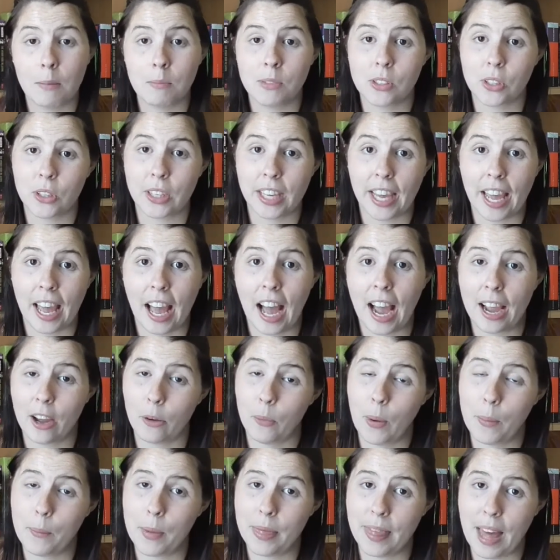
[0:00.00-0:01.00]
So yeah, I
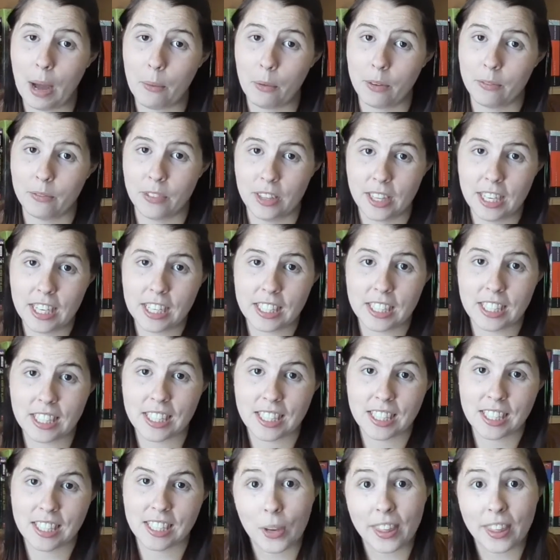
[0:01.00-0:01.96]
went with that one for this.